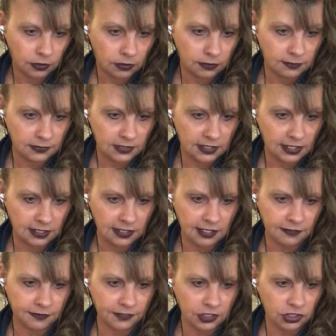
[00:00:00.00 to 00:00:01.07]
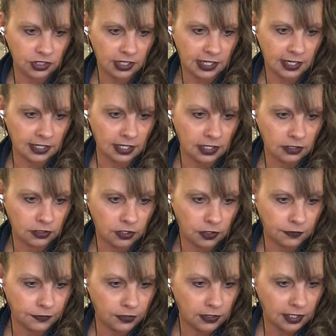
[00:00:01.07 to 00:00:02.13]
I'm seeing that fish again. I don't know
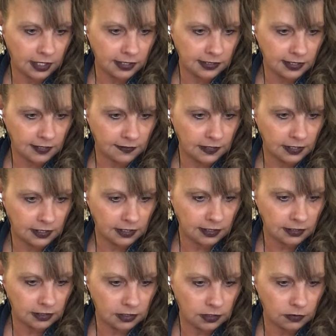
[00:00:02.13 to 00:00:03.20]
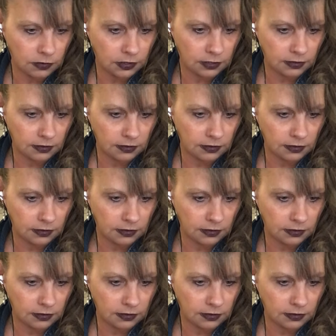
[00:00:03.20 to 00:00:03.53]
if you guys have anything to do with...